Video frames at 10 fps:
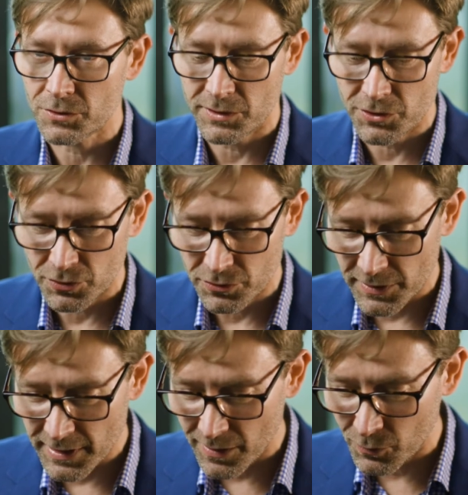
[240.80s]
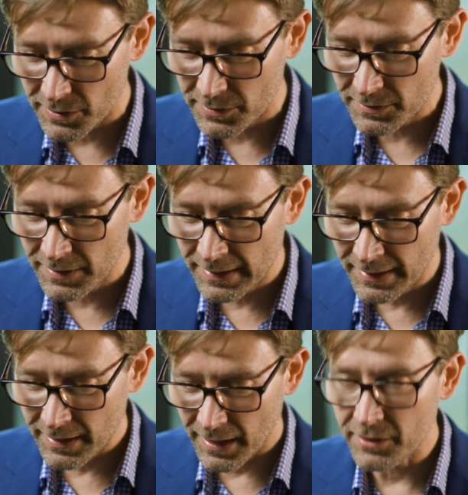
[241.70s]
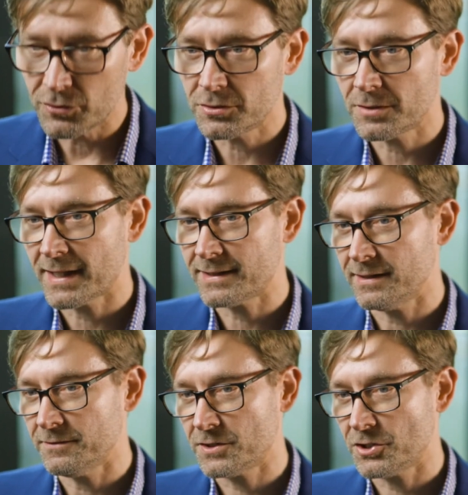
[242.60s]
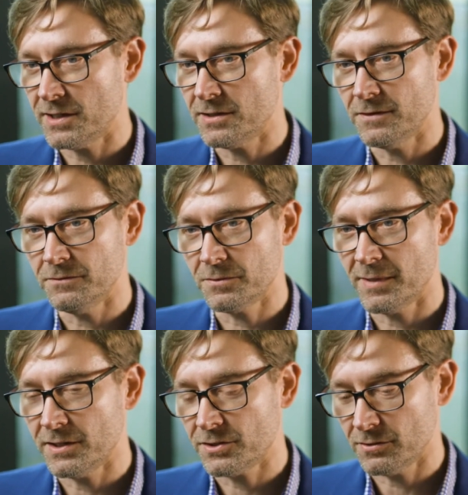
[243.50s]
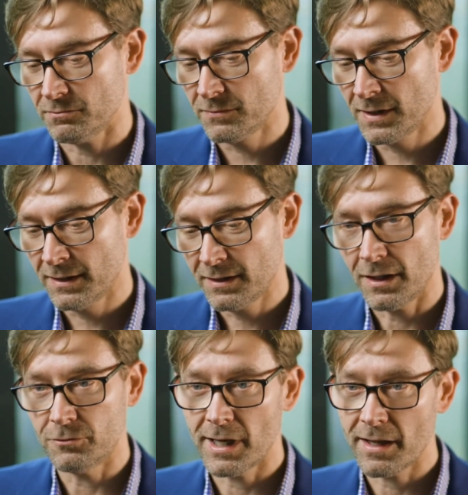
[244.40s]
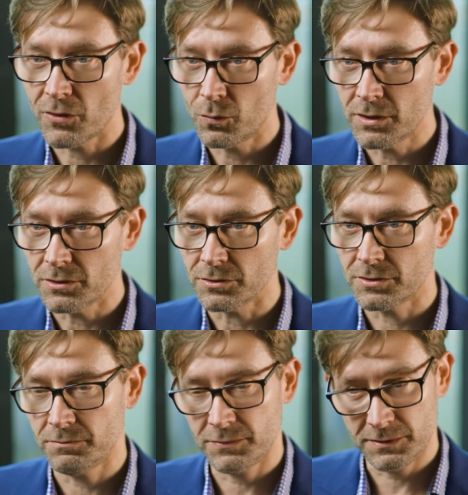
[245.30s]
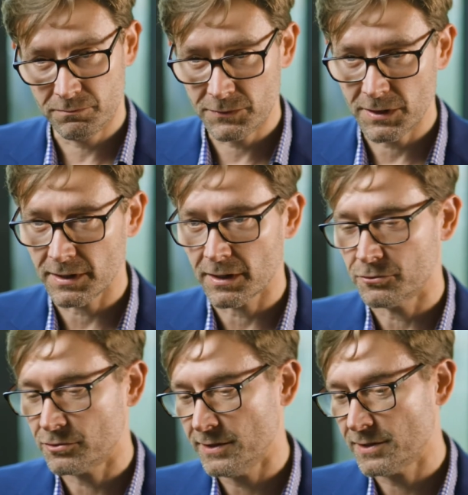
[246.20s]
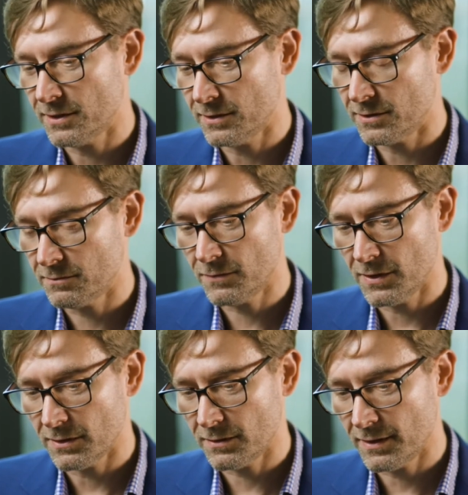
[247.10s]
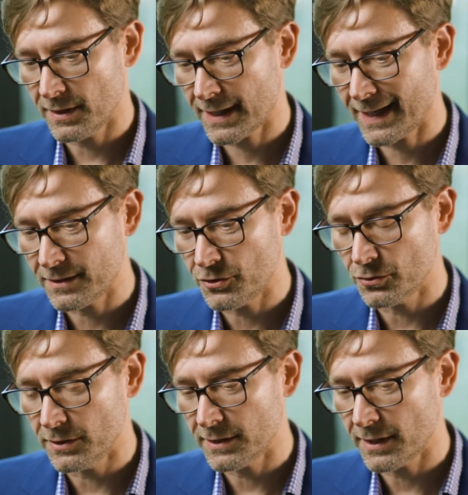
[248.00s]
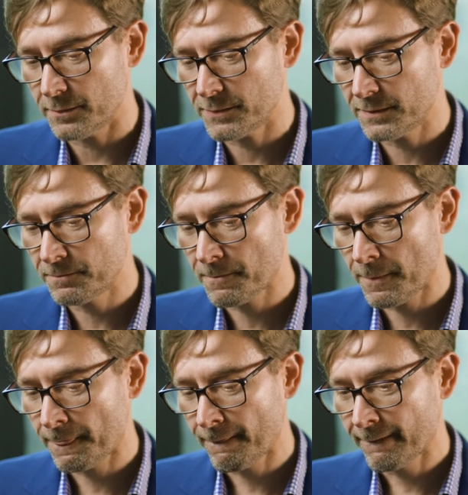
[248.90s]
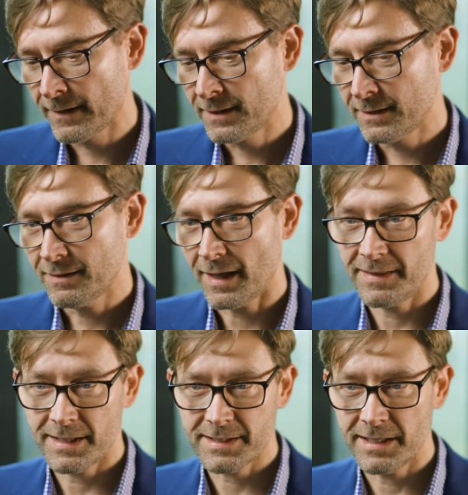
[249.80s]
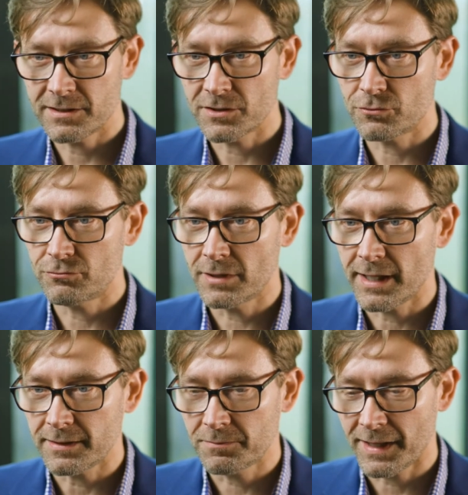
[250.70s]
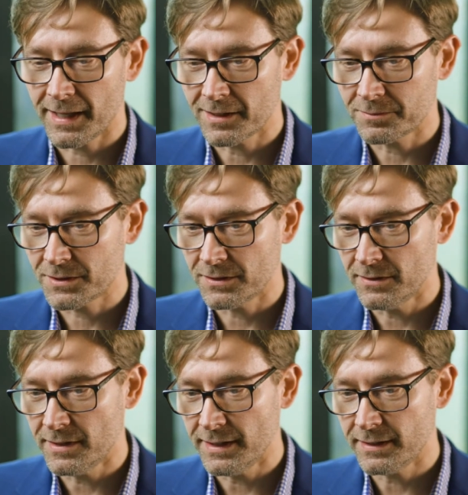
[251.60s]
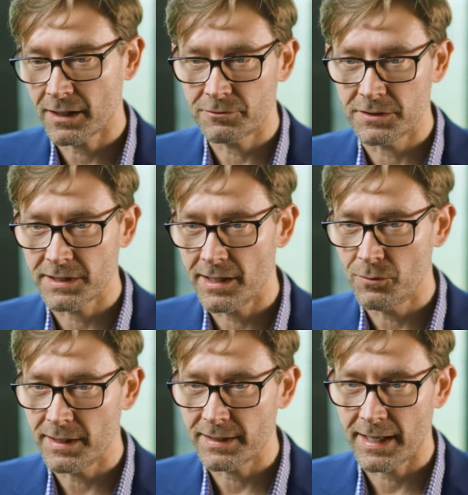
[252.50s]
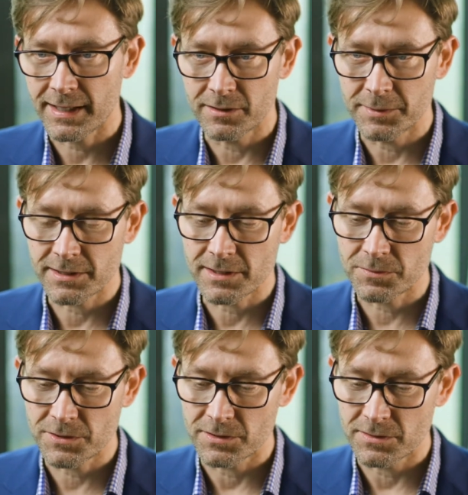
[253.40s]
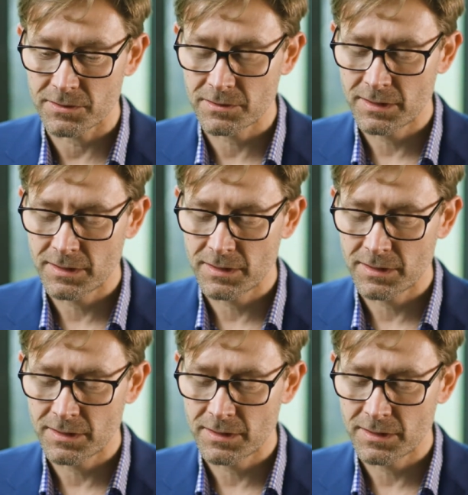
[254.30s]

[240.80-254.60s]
to ensure that there was an automatic exchange of information around the world to the countries that had joined up. And that takes us right bang up to the current day with economic substance.